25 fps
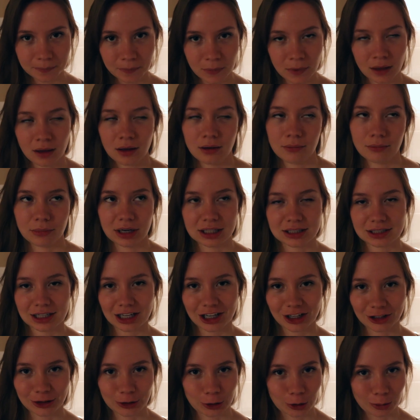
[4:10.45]
It might
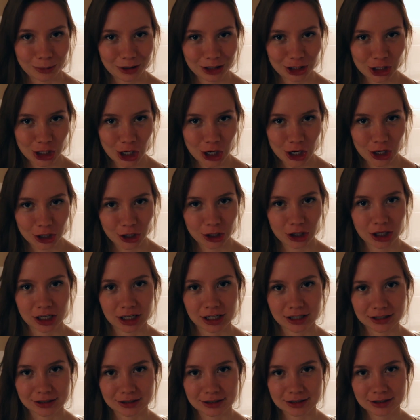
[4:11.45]
take a little bit longer
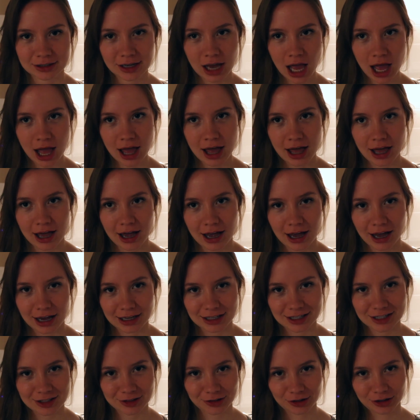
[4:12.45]
because
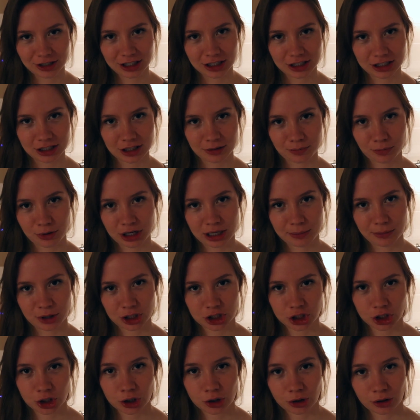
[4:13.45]
I still need to pretty
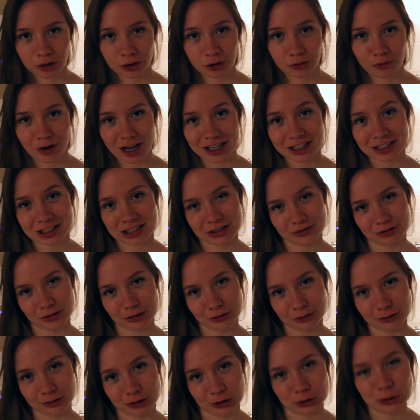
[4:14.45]
much cook the rest of
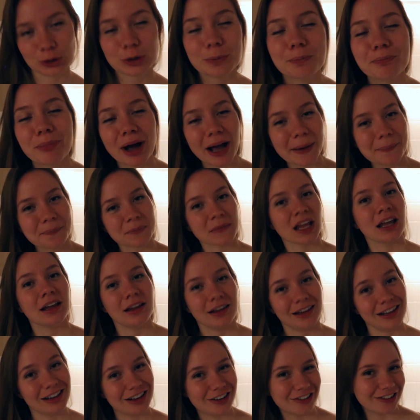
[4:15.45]
the food, but
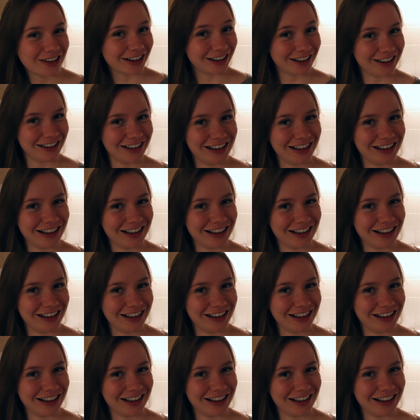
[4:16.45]
you know,